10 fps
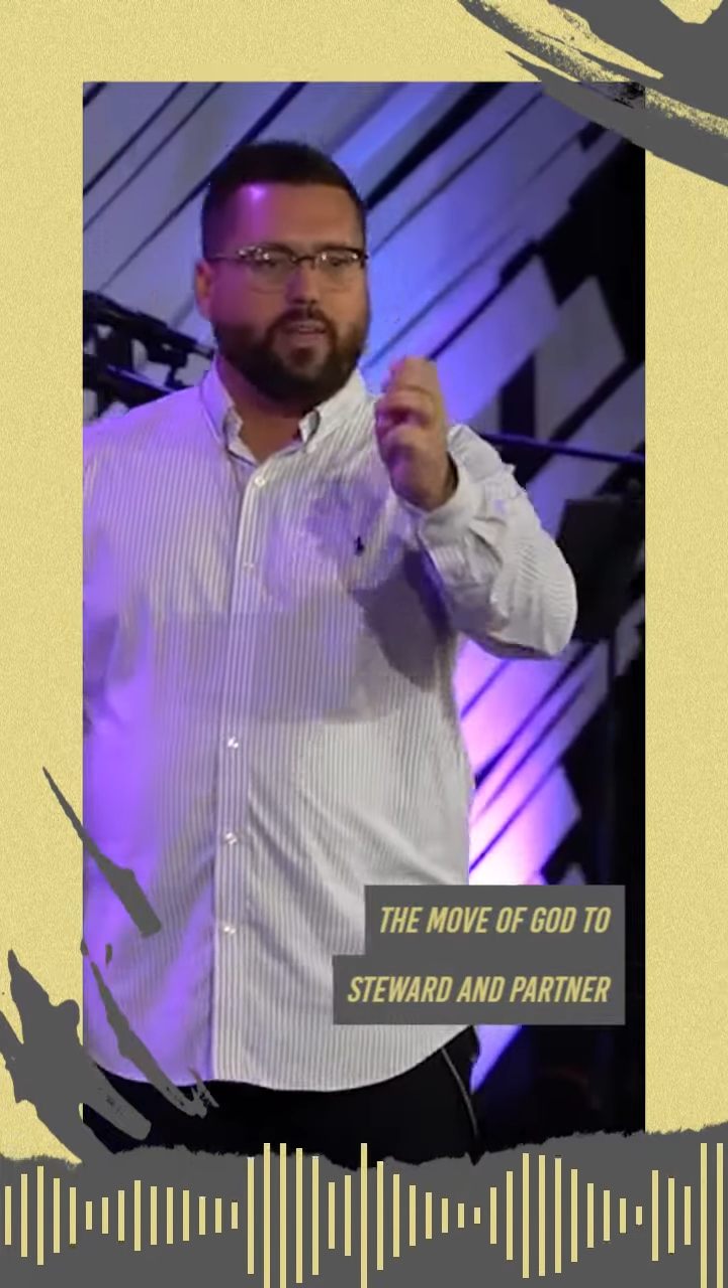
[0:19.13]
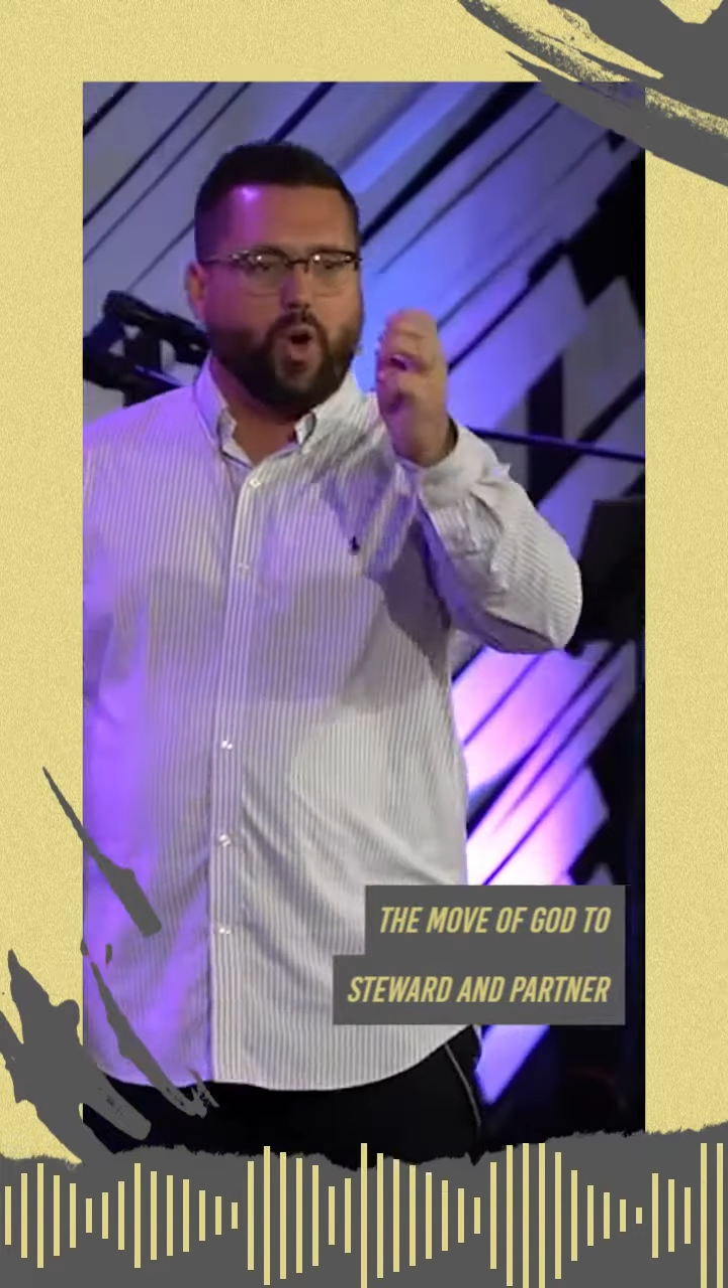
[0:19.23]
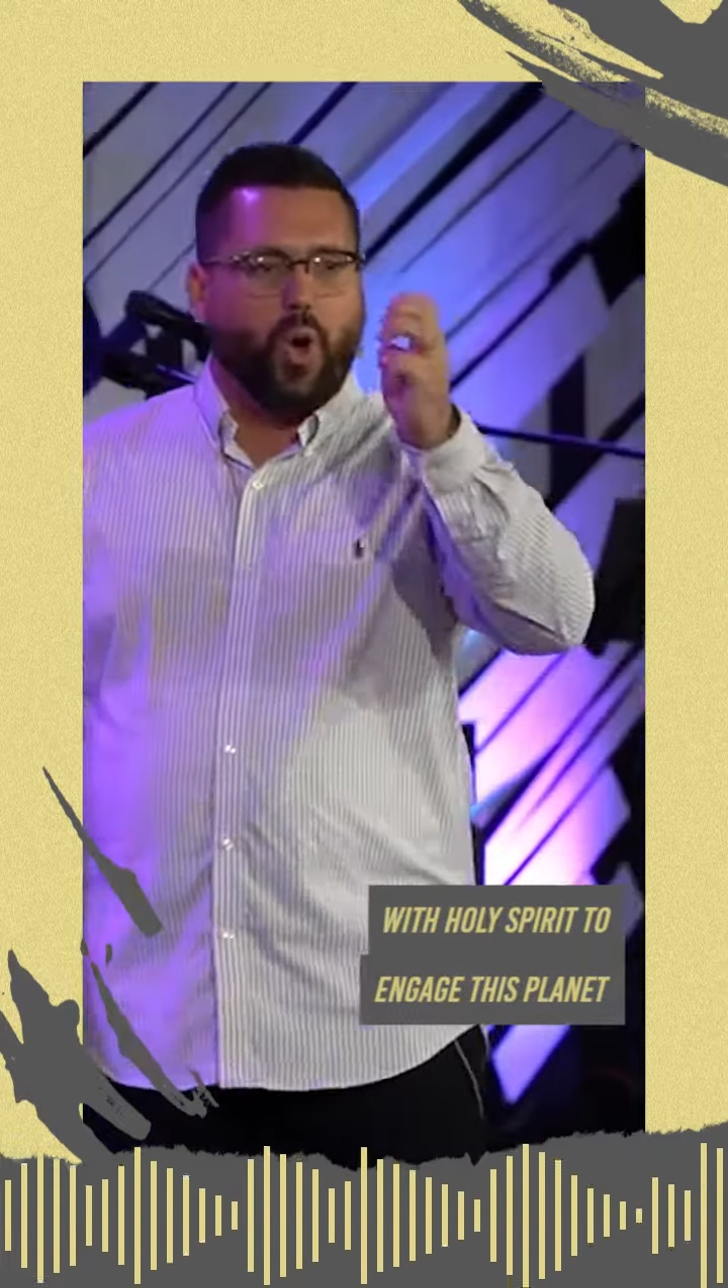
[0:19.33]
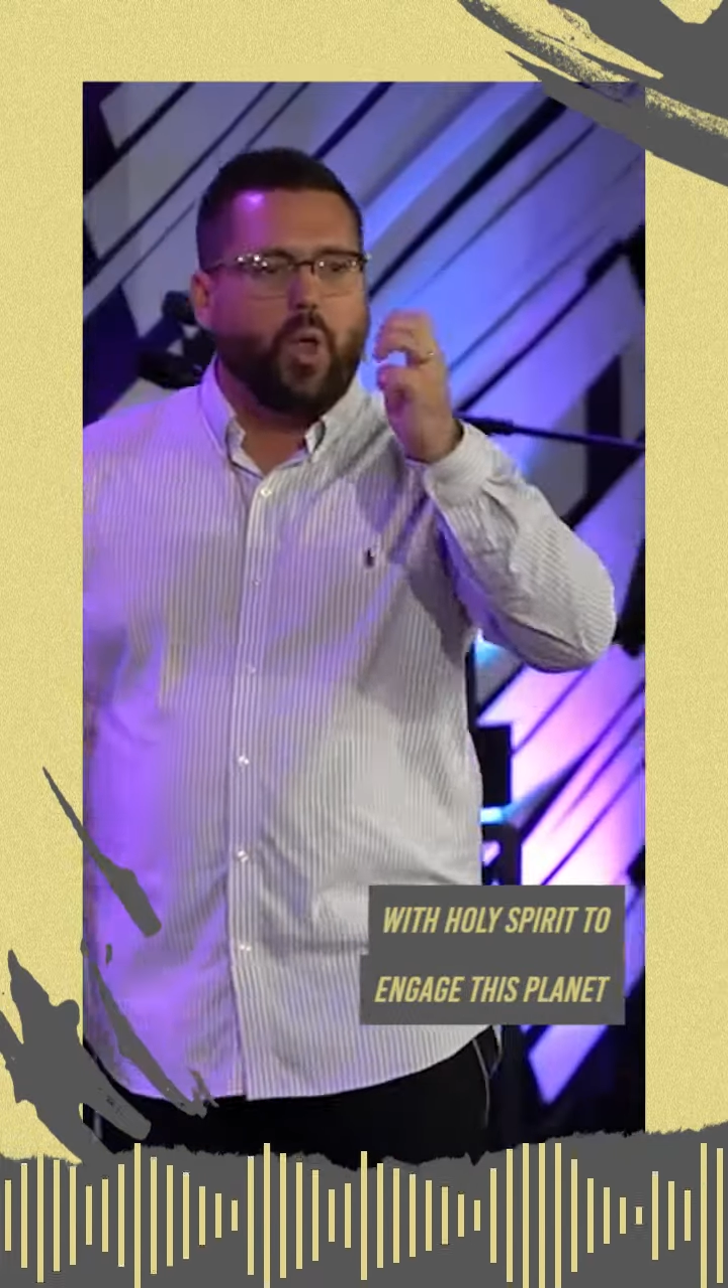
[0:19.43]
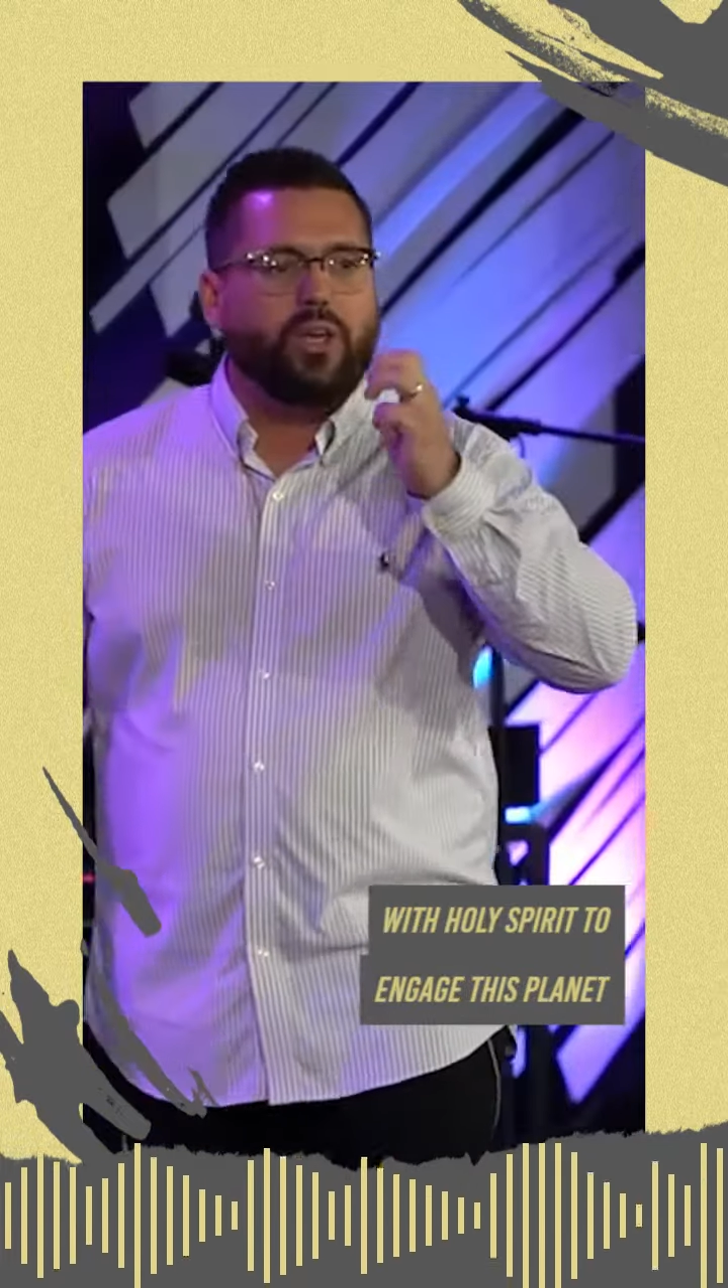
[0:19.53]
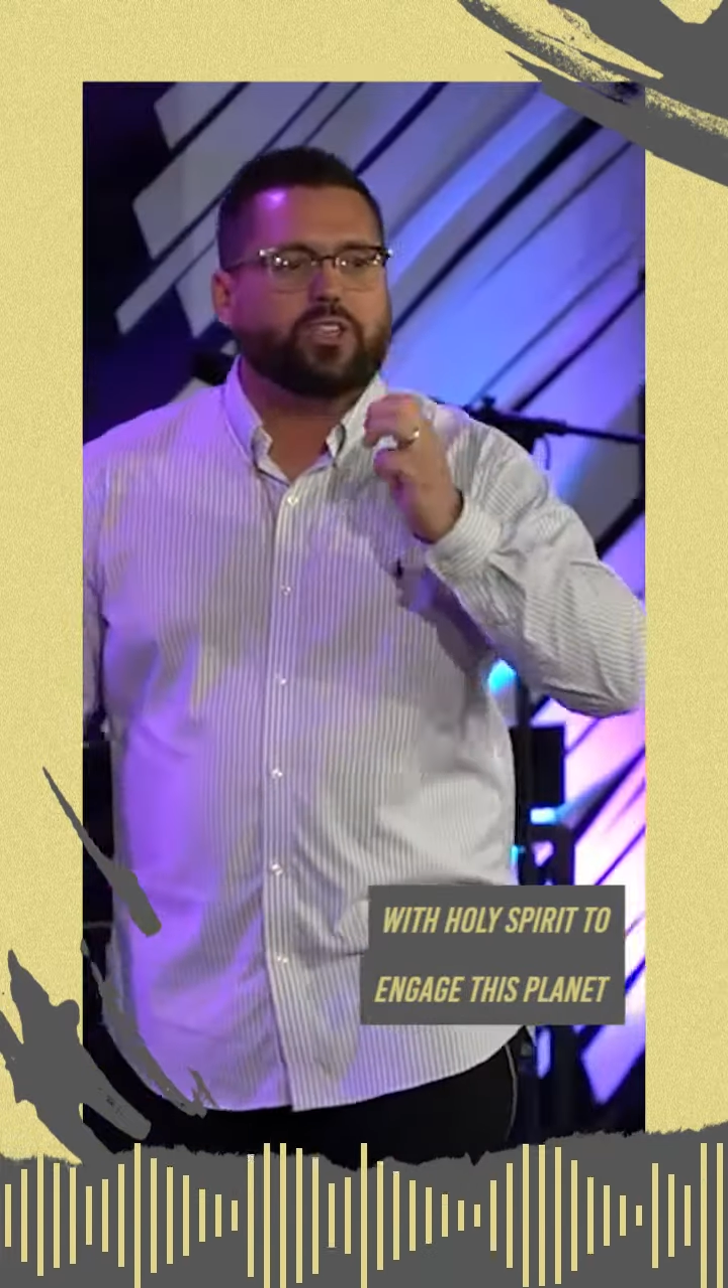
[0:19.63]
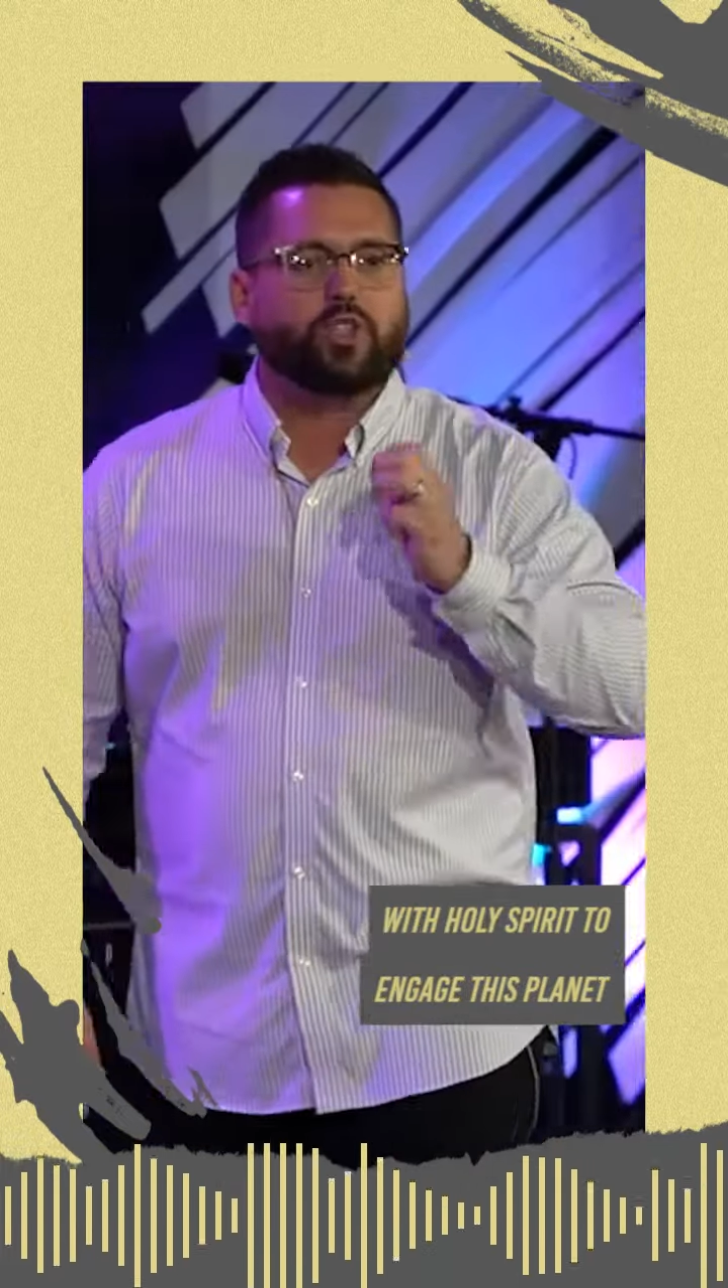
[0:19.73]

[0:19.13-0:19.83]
with Holy